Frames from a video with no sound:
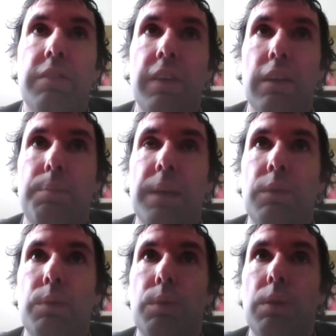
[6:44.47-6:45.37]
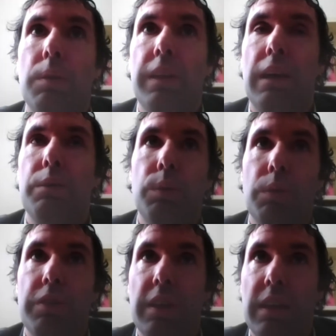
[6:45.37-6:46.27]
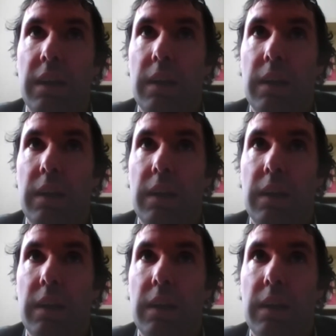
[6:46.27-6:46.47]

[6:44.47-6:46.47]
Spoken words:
developing models